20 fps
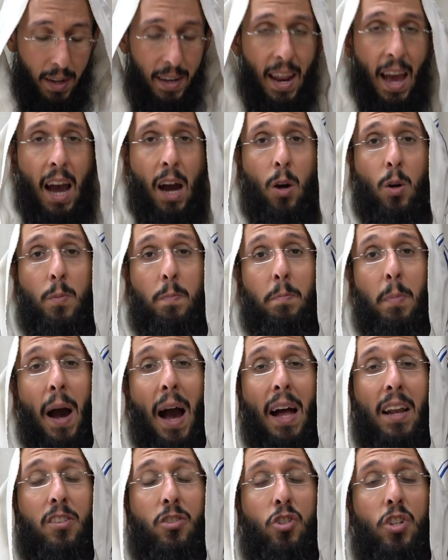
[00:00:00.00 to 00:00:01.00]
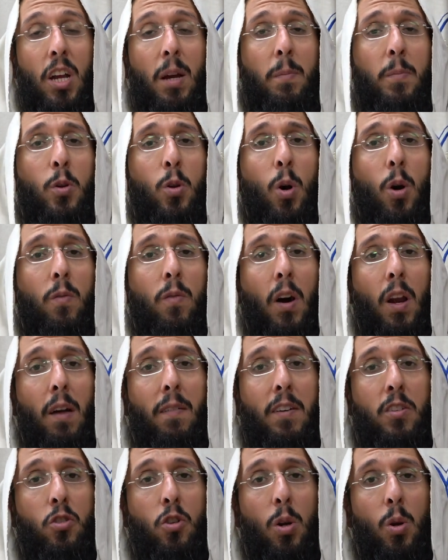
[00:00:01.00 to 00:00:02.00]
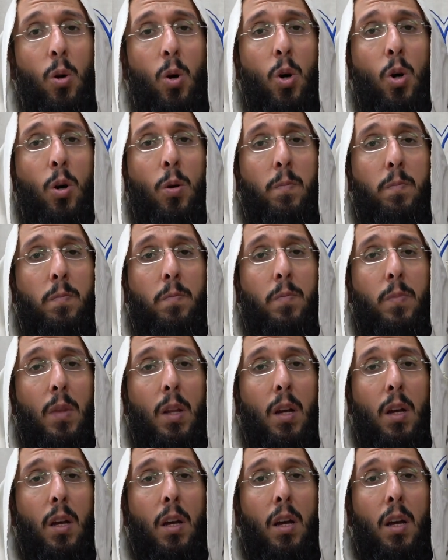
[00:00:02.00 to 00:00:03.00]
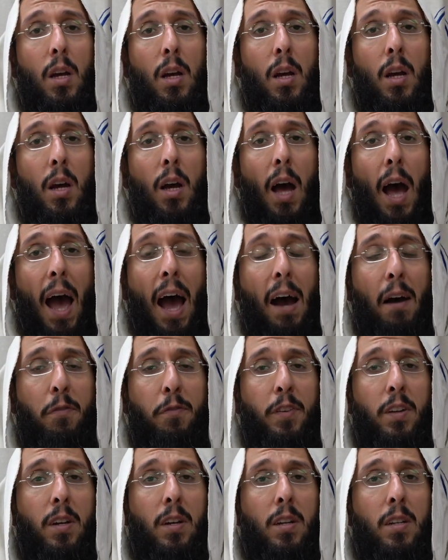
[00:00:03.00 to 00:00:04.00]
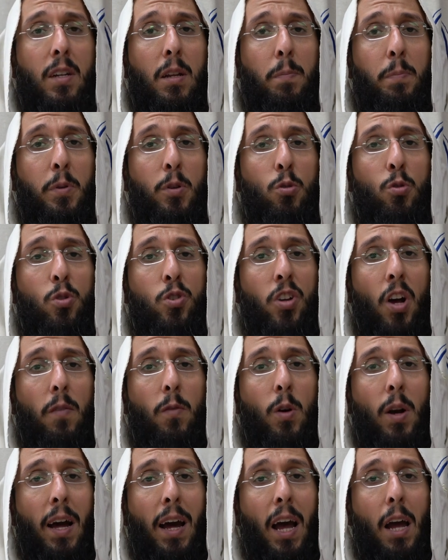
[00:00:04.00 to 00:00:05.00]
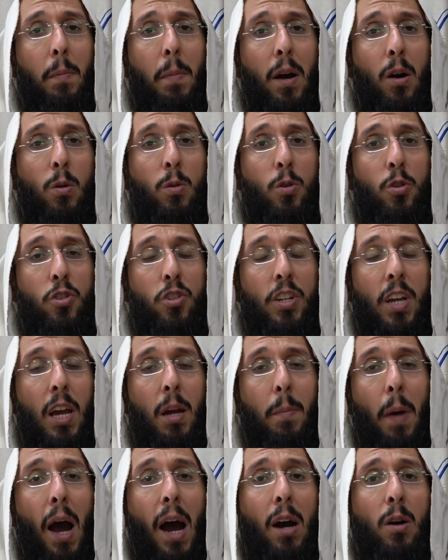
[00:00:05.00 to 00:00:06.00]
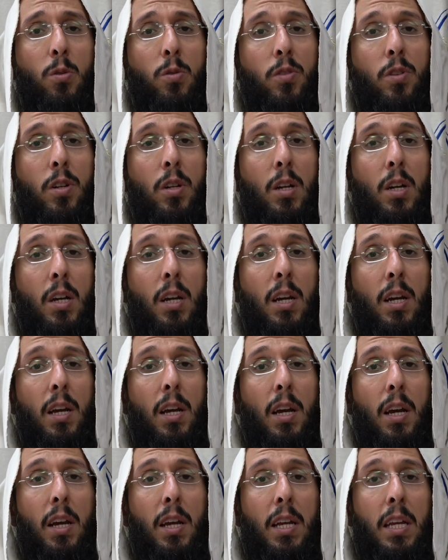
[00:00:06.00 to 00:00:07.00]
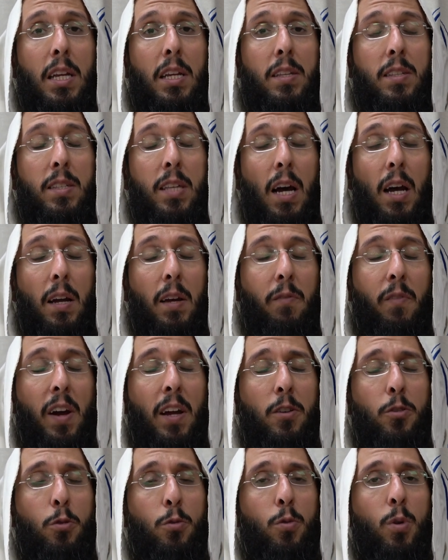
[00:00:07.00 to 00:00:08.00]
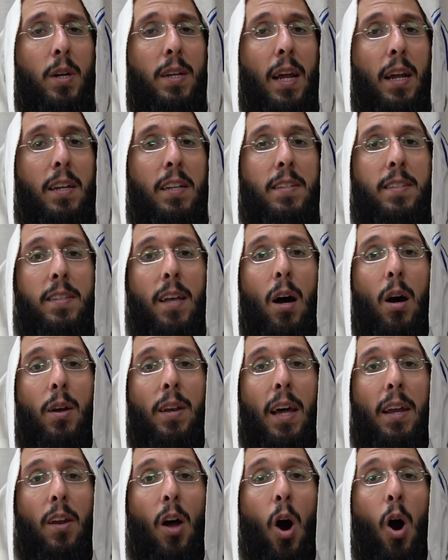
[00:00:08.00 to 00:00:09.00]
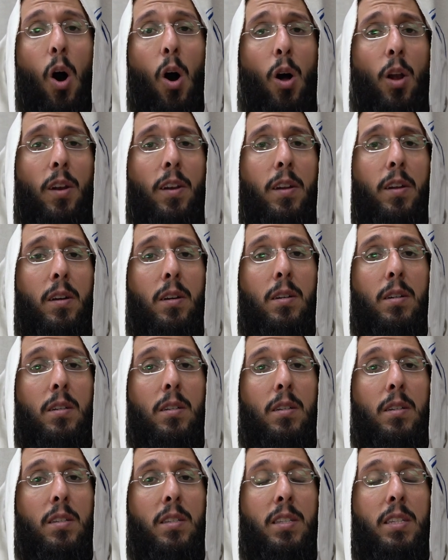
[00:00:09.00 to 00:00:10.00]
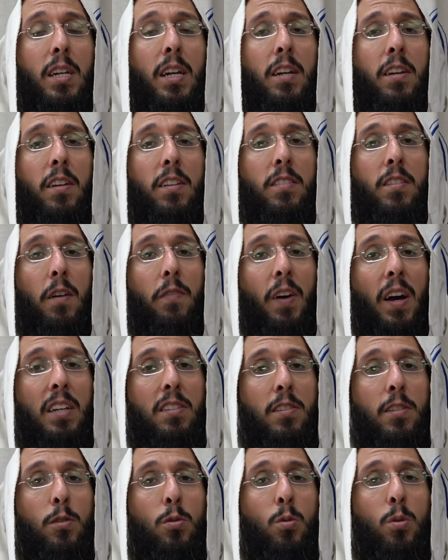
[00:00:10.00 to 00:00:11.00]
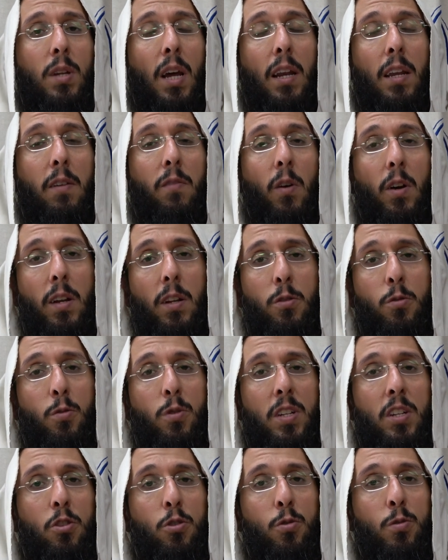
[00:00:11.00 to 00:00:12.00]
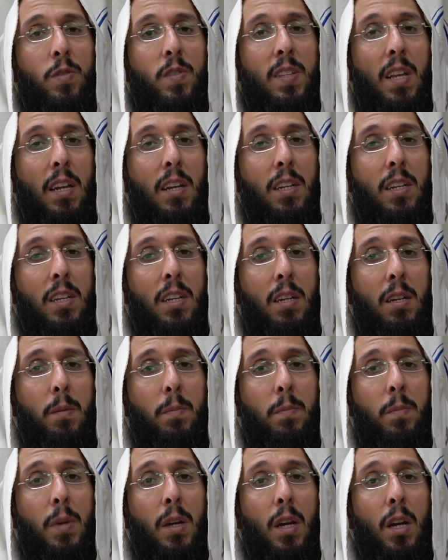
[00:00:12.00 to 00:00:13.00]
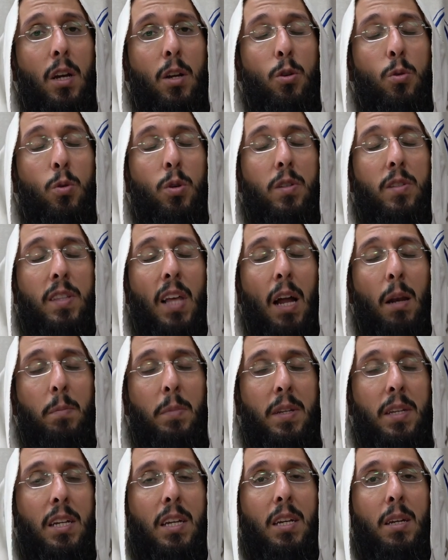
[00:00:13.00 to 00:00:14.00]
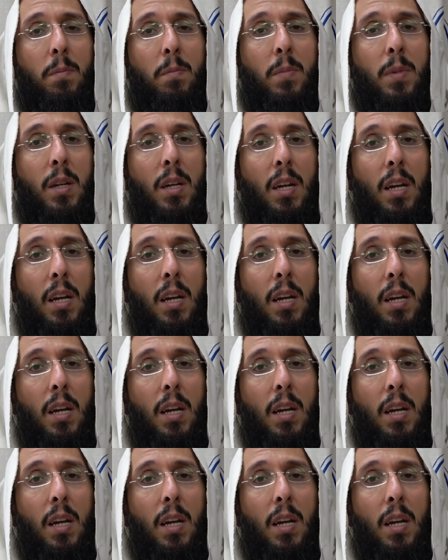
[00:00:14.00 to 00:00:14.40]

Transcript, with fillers: Now, Baal Shem Tov, Alav Shalom, after the Pirusha Borachim HaKadosh came out, he, saw, he went through it and he saw that all the secrets of Hasidut that he wanted to teach to his Tzaddikim, to his Talmidim,